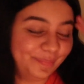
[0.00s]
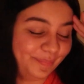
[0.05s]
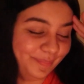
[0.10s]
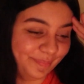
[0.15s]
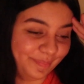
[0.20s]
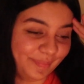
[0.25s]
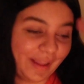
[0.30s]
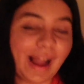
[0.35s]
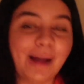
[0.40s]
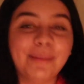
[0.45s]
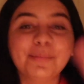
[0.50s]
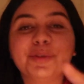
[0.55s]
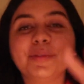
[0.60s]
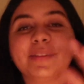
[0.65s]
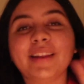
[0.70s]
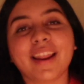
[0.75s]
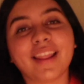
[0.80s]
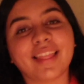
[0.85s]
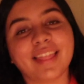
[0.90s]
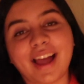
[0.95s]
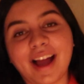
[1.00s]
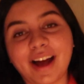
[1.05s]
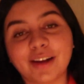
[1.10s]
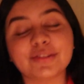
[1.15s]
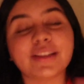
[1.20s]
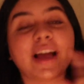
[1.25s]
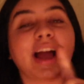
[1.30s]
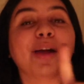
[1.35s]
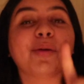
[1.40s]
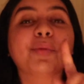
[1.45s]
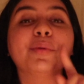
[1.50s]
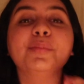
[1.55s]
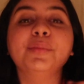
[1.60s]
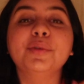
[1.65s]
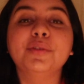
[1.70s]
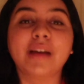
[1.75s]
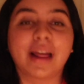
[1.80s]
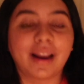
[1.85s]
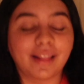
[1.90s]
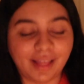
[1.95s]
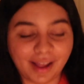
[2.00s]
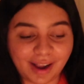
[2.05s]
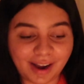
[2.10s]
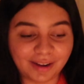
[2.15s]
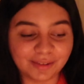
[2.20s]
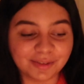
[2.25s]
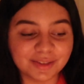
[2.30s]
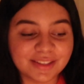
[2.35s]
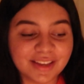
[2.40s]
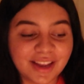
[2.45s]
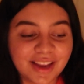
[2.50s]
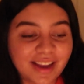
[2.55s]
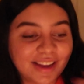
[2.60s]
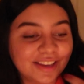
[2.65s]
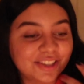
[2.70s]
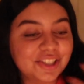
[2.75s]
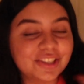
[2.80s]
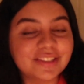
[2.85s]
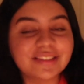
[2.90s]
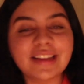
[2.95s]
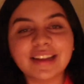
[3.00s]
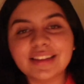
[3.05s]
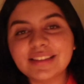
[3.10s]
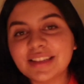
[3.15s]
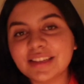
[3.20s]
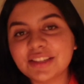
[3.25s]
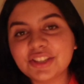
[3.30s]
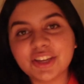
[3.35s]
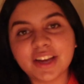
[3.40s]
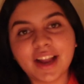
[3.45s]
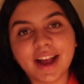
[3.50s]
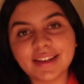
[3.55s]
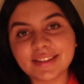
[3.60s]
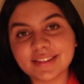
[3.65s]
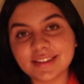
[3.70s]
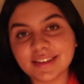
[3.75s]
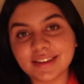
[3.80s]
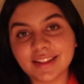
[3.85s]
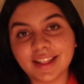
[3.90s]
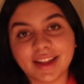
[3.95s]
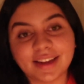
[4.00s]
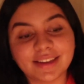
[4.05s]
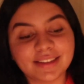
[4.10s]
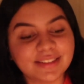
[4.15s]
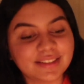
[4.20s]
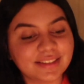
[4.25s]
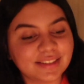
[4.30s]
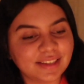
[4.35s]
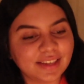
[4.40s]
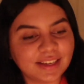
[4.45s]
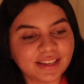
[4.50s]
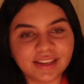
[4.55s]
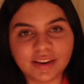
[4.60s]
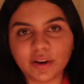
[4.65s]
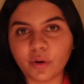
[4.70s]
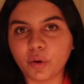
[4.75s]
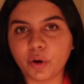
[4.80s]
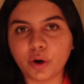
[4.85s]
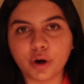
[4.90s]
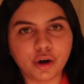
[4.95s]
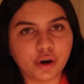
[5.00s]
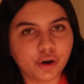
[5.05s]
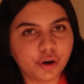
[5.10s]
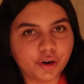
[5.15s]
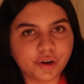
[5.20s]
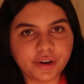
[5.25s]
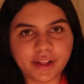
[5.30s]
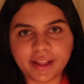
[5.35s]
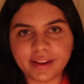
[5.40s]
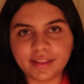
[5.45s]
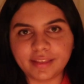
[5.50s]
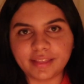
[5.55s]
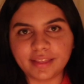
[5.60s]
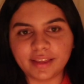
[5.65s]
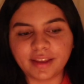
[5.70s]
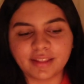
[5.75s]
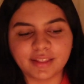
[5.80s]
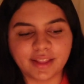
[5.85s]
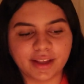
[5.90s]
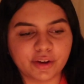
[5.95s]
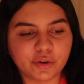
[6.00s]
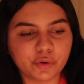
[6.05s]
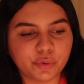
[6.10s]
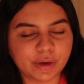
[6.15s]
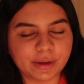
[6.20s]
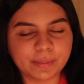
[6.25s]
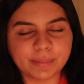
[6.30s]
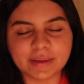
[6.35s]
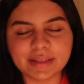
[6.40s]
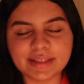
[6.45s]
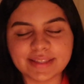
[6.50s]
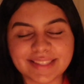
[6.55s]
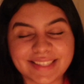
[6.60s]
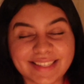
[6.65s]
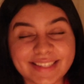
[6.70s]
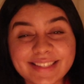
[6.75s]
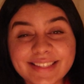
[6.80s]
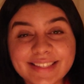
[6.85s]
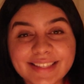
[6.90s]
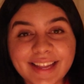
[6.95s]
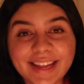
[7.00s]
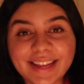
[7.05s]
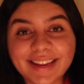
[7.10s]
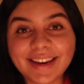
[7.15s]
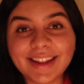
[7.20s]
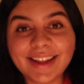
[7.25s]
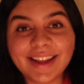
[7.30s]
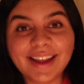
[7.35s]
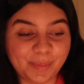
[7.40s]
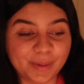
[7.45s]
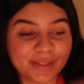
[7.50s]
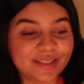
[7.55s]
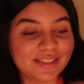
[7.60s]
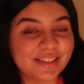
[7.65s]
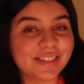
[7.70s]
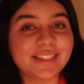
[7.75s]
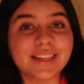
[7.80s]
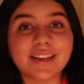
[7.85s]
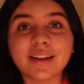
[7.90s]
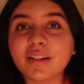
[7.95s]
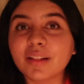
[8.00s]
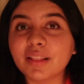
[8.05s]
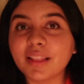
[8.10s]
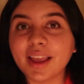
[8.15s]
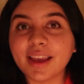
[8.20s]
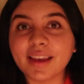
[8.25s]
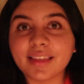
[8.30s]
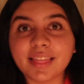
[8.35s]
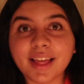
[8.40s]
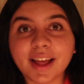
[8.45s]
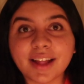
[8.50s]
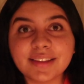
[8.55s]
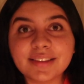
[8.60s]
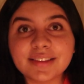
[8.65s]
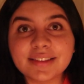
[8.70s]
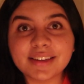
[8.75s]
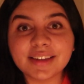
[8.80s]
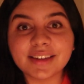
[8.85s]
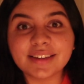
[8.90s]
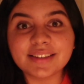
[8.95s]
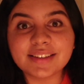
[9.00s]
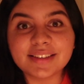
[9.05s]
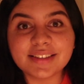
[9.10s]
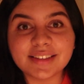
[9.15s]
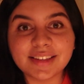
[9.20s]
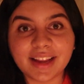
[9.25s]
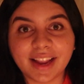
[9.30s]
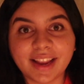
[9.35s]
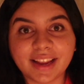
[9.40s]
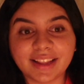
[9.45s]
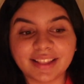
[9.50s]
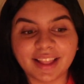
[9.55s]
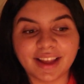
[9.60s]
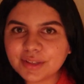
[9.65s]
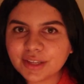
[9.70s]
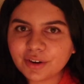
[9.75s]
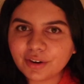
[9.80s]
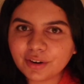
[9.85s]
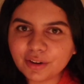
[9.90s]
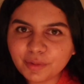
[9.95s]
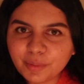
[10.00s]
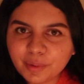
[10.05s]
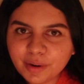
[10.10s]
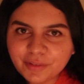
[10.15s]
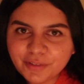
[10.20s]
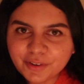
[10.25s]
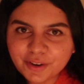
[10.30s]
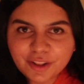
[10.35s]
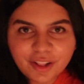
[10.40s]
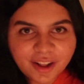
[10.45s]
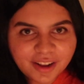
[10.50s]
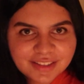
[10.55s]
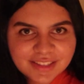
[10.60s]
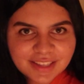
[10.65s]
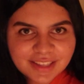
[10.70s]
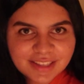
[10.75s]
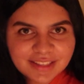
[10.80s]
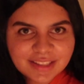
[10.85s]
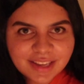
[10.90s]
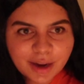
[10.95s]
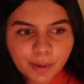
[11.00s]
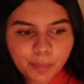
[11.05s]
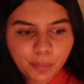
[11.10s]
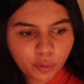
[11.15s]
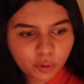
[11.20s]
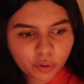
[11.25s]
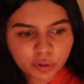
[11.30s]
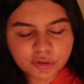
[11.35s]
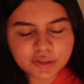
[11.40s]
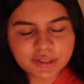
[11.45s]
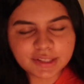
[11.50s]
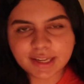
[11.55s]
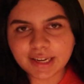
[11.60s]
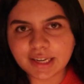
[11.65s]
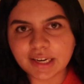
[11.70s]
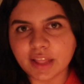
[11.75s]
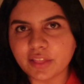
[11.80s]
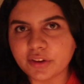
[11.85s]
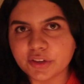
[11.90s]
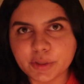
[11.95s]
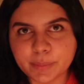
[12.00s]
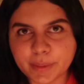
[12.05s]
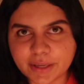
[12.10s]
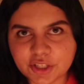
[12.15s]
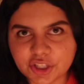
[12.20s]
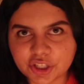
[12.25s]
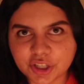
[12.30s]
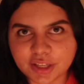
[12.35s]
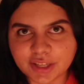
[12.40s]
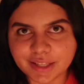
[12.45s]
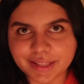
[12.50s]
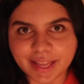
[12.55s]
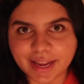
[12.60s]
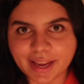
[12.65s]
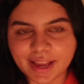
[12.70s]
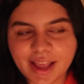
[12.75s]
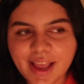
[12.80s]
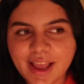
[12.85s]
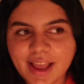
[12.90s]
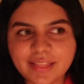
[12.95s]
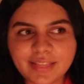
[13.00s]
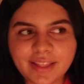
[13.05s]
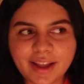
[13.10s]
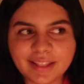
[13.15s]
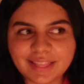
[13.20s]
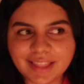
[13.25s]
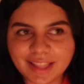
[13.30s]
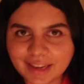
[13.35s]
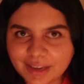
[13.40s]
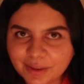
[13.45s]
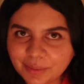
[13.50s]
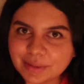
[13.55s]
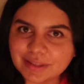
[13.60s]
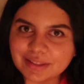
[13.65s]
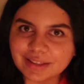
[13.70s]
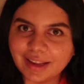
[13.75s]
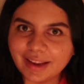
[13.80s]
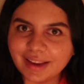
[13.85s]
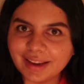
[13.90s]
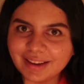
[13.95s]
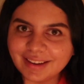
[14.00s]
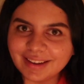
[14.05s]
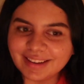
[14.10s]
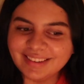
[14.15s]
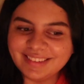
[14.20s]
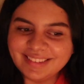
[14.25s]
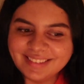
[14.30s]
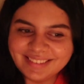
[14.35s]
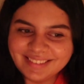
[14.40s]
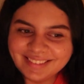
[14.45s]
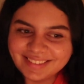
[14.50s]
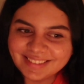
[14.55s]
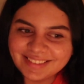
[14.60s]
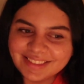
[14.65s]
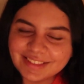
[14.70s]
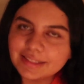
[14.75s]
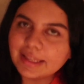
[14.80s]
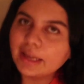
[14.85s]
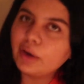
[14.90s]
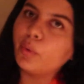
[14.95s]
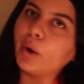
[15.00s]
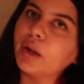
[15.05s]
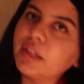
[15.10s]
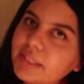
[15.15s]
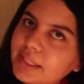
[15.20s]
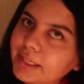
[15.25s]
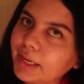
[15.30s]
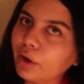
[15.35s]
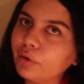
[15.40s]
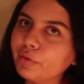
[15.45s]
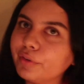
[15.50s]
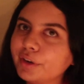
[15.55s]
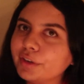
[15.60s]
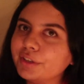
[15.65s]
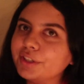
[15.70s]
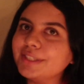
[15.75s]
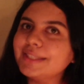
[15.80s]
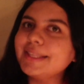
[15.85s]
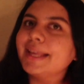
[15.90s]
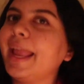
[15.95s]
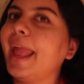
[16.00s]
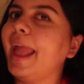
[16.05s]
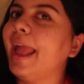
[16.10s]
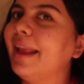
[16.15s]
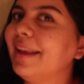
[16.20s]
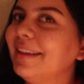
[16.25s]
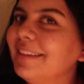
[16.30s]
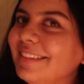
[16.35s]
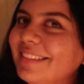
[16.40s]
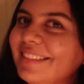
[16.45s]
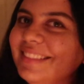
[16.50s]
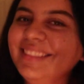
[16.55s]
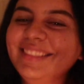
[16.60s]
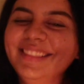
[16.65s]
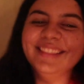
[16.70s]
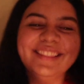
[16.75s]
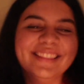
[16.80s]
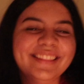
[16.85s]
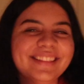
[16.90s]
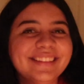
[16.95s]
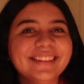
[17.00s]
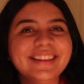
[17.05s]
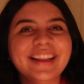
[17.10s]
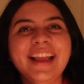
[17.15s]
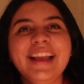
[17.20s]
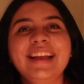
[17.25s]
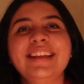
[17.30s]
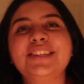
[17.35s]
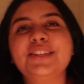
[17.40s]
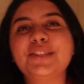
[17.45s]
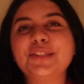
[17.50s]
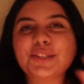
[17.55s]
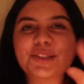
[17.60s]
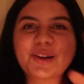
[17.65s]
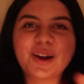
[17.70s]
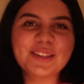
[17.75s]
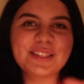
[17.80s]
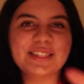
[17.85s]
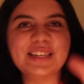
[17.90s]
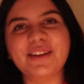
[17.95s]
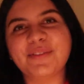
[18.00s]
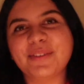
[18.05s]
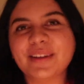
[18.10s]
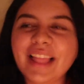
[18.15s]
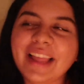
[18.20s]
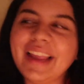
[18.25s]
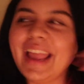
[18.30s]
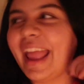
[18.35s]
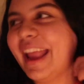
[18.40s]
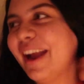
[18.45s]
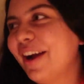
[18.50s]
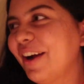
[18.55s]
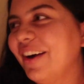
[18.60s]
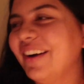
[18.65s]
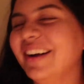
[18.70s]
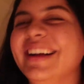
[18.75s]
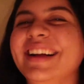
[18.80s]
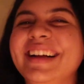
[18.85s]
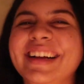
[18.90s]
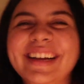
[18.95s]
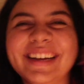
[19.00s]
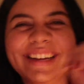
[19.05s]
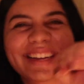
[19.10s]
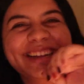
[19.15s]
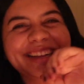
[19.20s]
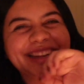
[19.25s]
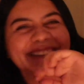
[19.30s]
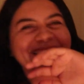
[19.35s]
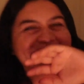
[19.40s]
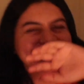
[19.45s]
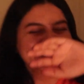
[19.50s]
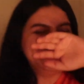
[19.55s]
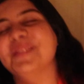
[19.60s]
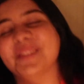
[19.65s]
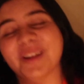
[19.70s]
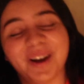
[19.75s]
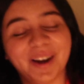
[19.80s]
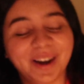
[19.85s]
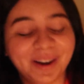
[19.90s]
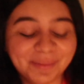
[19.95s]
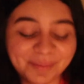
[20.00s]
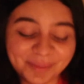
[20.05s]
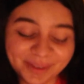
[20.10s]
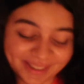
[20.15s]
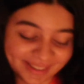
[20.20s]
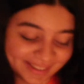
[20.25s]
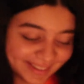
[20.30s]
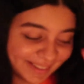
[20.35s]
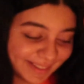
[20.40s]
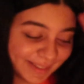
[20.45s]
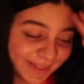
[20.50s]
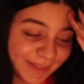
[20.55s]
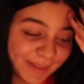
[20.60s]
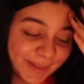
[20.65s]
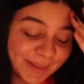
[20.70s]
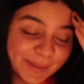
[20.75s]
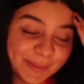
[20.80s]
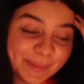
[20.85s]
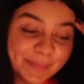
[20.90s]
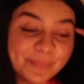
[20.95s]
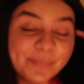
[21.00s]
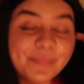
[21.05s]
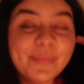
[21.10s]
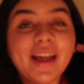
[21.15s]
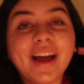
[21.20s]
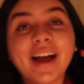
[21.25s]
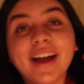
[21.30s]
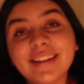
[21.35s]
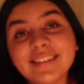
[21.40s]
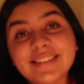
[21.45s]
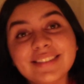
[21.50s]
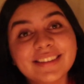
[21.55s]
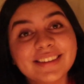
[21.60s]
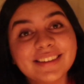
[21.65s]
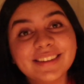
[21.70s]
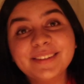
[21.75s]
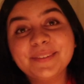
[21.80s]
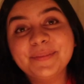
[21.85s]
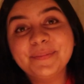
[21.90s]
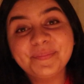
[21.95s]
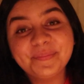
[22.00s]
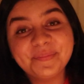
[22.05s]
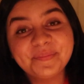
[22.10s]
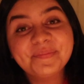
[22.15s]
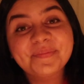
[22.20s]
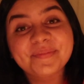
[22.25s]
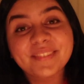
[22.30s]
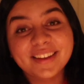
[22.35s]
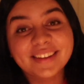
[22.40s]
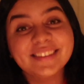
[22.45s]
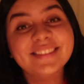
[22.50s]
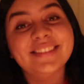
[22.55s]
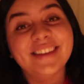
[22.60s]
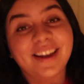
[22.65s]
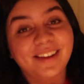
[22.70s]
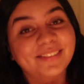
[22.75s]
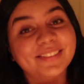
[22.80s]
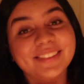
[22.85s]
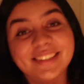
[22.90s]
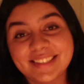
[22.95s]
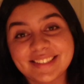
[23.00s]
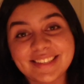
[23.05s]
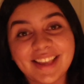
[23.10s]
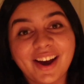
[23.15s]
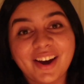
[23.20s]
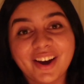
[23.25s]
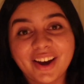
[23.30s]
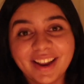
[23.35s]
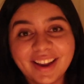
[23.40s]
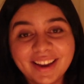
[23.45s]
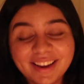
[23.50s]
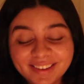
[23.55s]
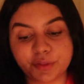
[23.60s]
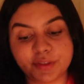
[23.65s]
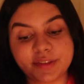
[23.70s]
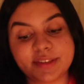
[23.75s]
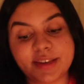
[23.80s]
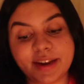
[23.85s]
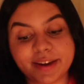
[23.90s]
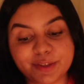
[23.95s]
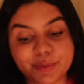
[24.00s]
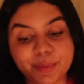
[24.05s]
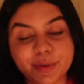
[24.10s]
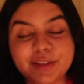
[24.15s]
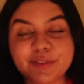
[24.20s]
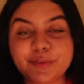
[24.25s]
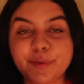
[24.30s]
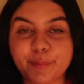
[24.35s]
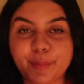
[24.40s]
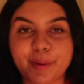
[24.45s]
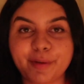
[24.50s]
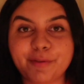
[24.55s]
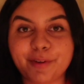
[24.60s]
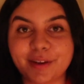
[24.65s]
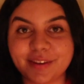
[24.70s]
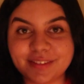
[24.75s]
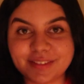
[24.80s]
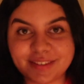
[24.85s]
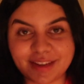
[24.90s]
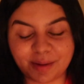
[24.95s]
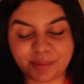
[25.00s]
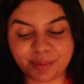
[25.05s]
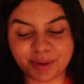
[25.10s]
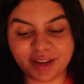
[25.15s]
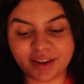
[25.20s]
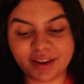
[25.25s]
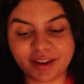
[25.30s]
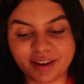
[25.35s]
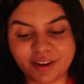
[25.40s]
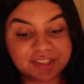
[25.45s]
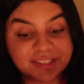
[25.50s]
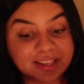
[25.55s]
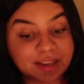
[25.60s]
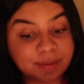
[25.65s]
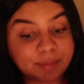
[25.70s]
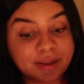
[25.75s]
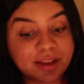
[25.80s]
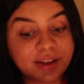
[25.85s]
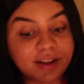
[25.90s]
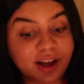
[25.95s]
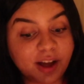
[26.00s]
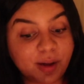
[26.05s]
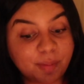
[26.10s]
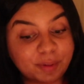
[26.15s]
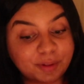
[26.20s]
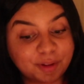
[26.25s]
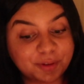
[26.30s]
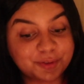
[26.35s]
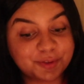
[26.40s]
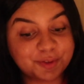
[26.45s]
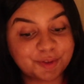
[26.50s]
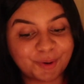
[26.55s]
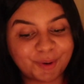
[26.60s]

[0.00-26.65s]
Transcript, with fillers: I'm moving out of that house. I would move out of that house. She says that she hasn't like seen or heard anything like creepy since then, but still, like, that's insane. I was like, girl, what if your closet is like a portal to like another dimension? And like that lady was like, just like crossing over, just like, hey. She's just crossing over like, hey girl. I'm sorry, but that is definitely scary. So this next one is from my friend Debbie. She sent me a couple of